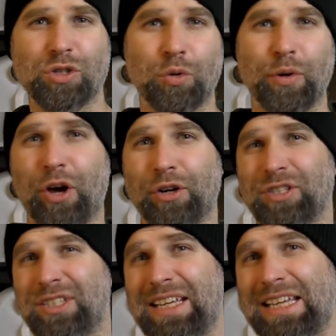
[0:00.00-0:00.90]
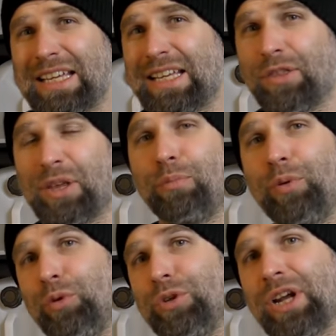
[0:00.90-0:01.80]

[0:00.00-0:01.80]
so we're gonna see the brew